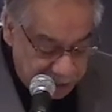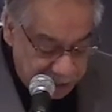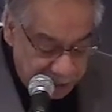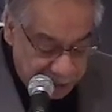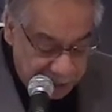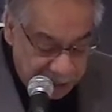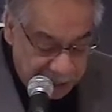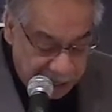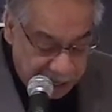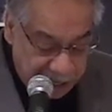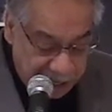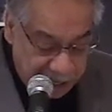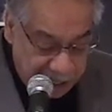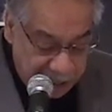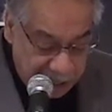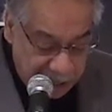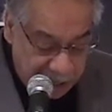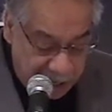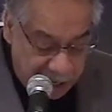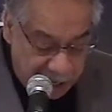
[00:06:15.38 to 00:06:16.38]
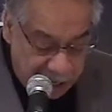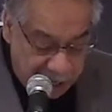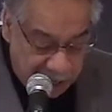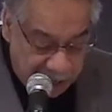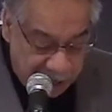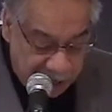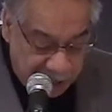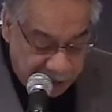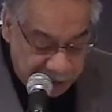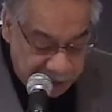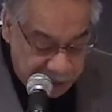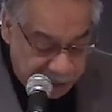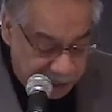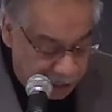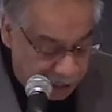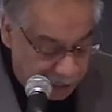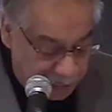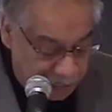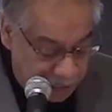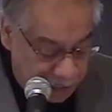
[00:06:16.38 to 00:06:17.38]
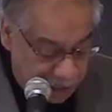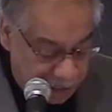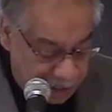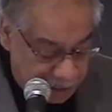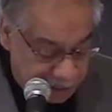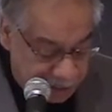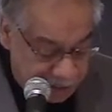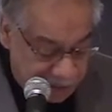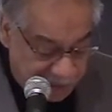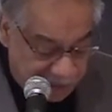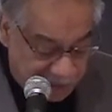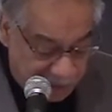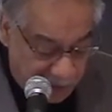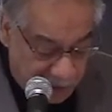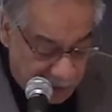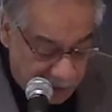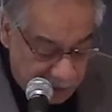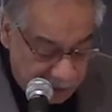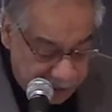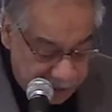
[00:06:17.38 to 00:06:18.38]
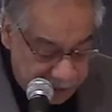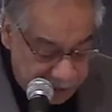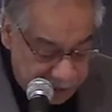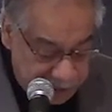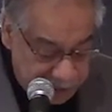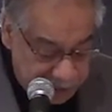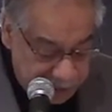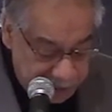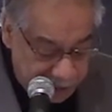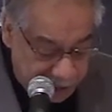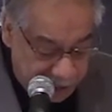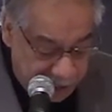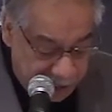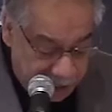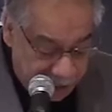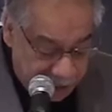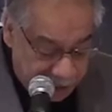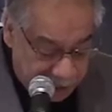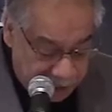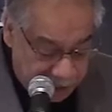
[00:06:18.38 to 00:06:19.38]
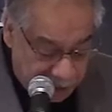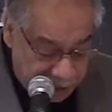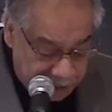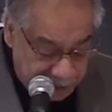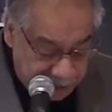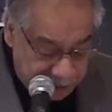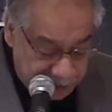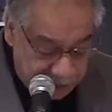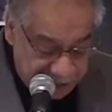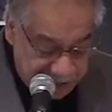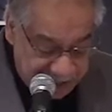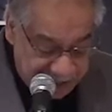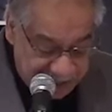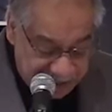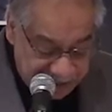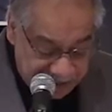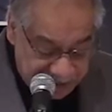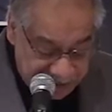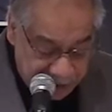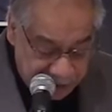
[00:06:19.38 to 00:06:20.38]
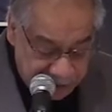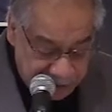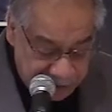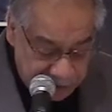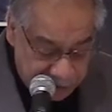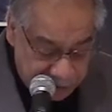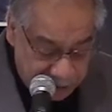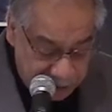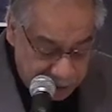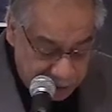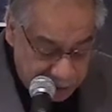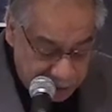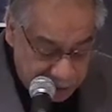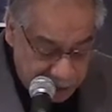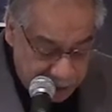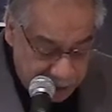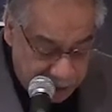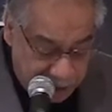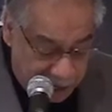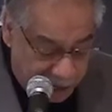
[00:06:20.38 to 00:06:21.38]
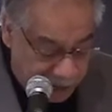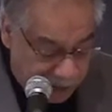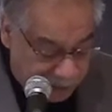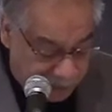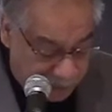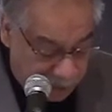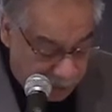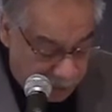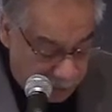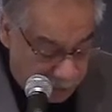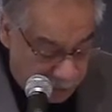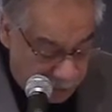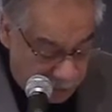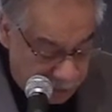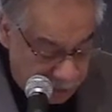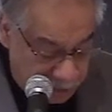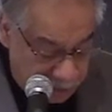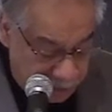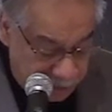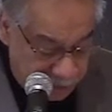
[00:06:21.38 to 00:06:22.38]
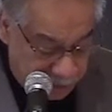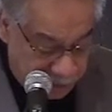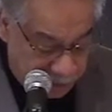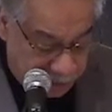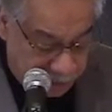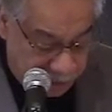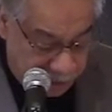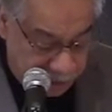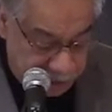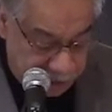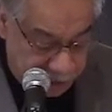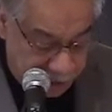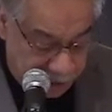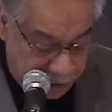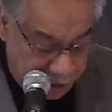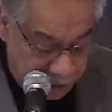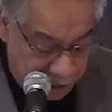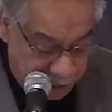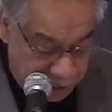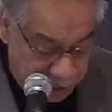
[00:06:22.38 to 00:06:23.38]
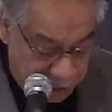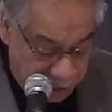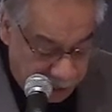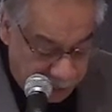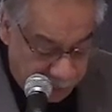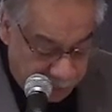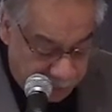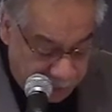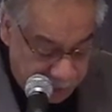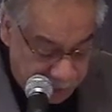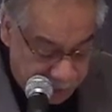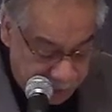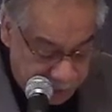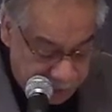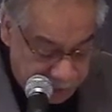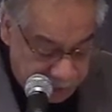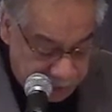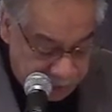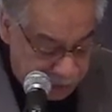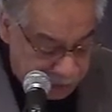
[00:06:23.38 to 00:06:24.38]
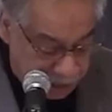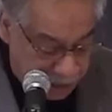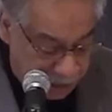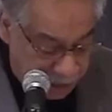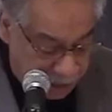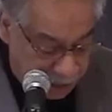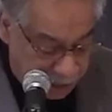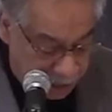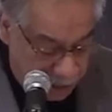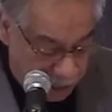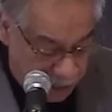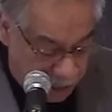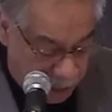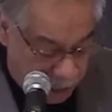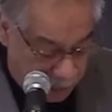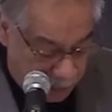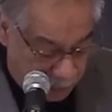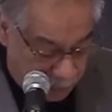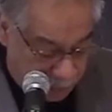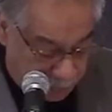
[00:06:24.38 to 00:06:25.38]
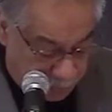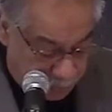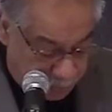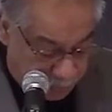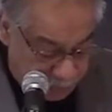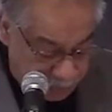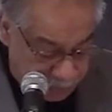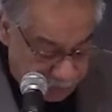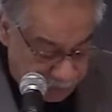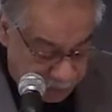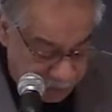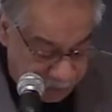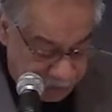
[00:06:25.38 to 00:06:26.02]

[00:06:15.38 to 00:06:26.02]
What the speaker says: communicate and educate males of all ages and culture is essential if we are going to encourage and implement a society where personal